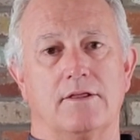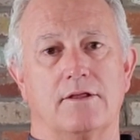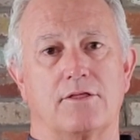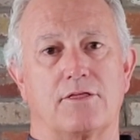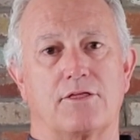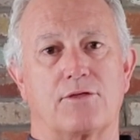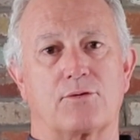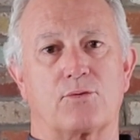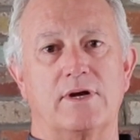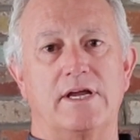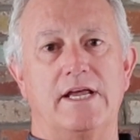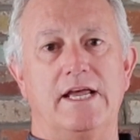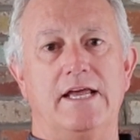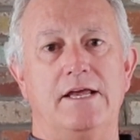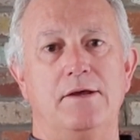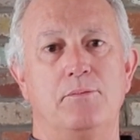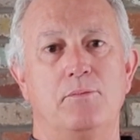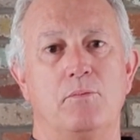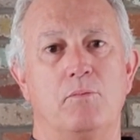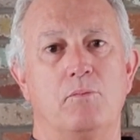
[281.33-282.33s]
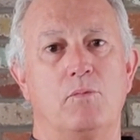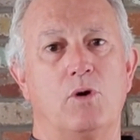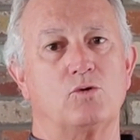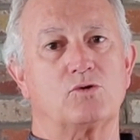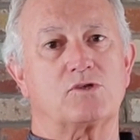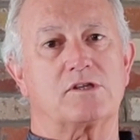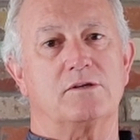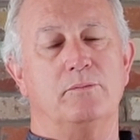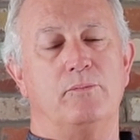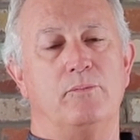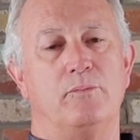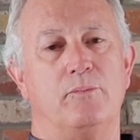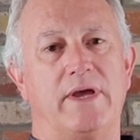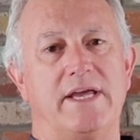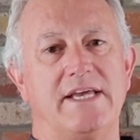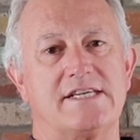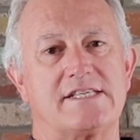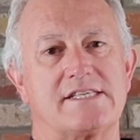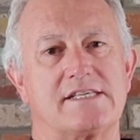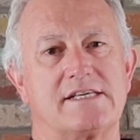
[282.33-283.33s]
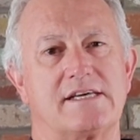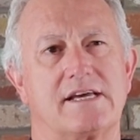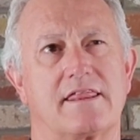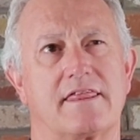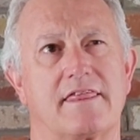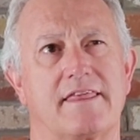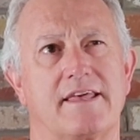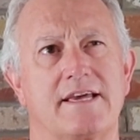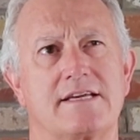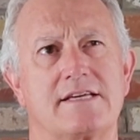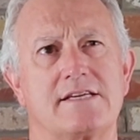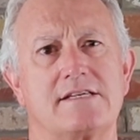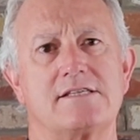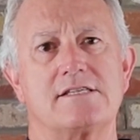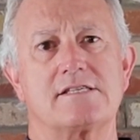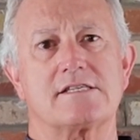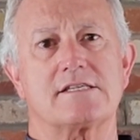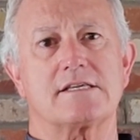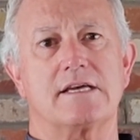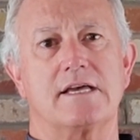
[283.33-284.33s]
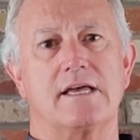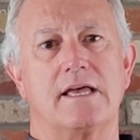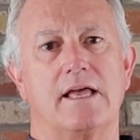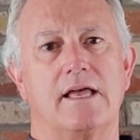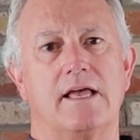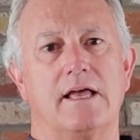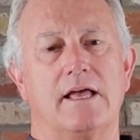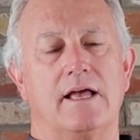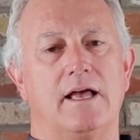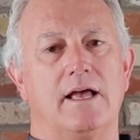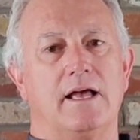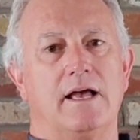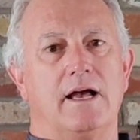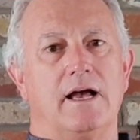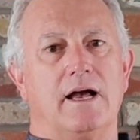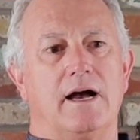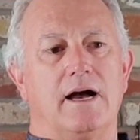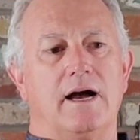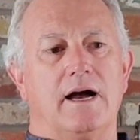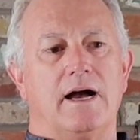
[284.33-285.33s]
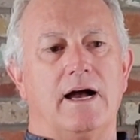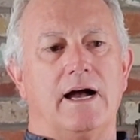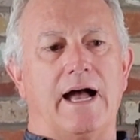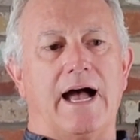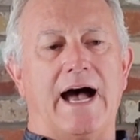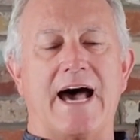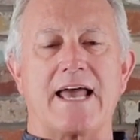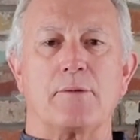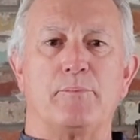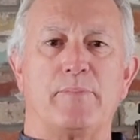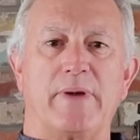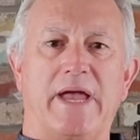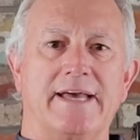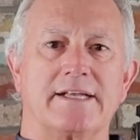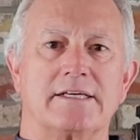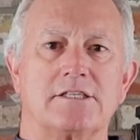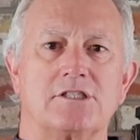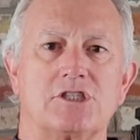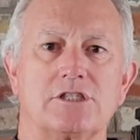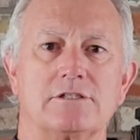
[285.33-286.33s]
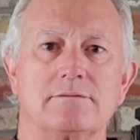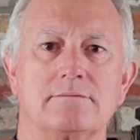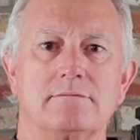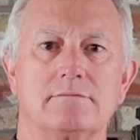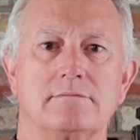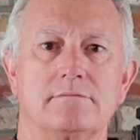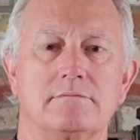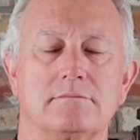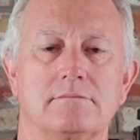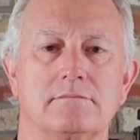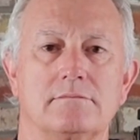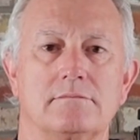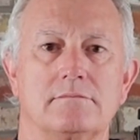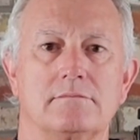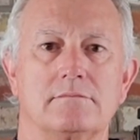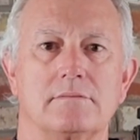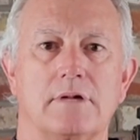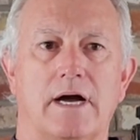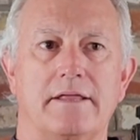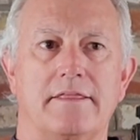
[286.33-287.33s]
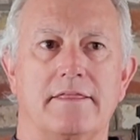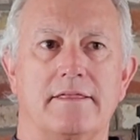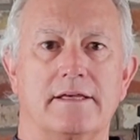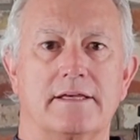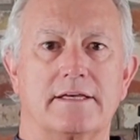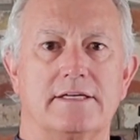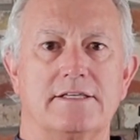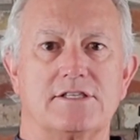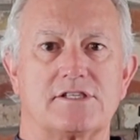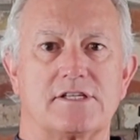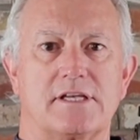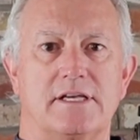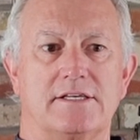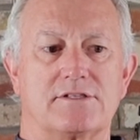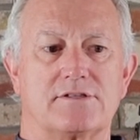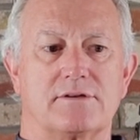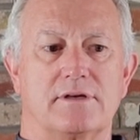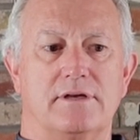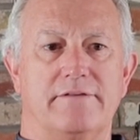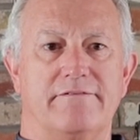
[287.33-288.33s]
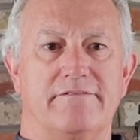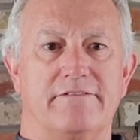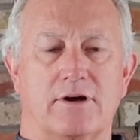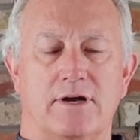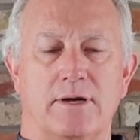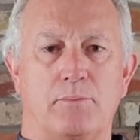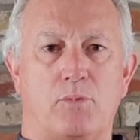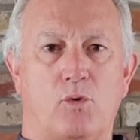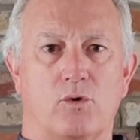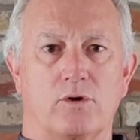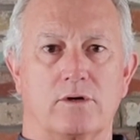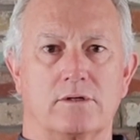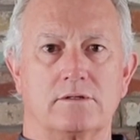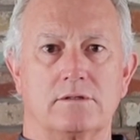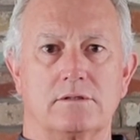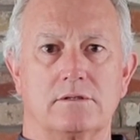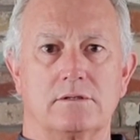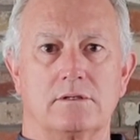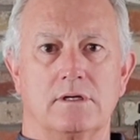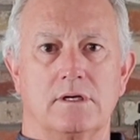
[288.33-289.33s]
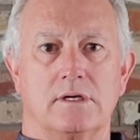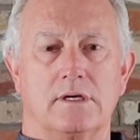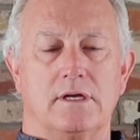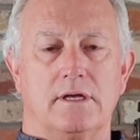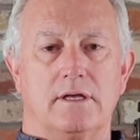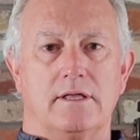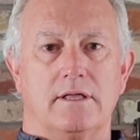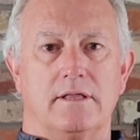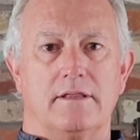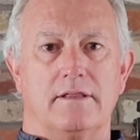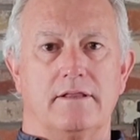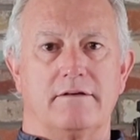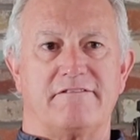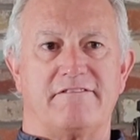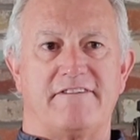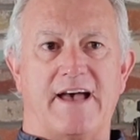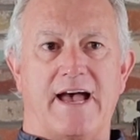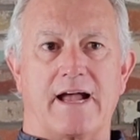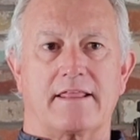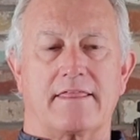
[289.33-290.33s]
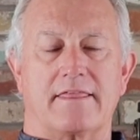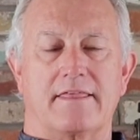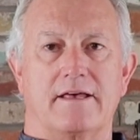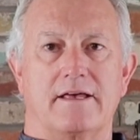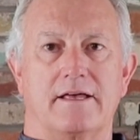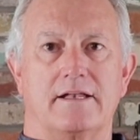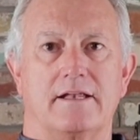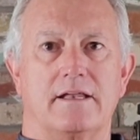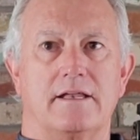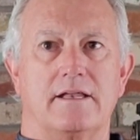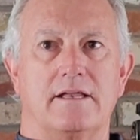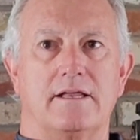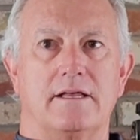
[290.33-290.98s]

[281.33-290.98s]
The three most basic things. How to bandage, I think, is very important. The fact that